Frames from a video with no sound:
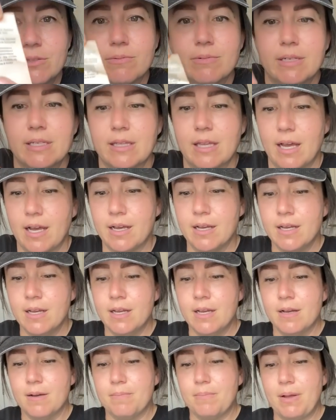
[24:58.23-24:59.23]
read that,
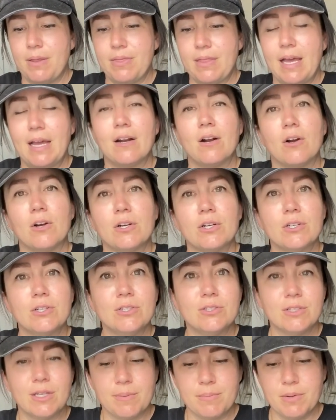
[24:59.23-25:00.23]
but that
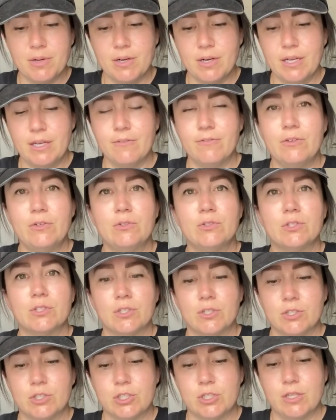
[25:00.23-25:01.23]
article number, if you
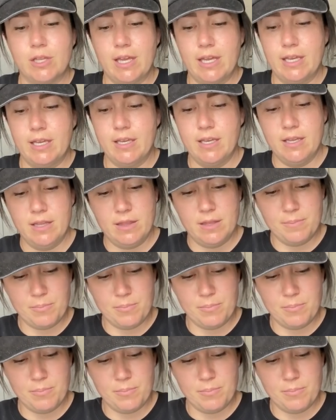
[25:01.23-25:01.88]
search like the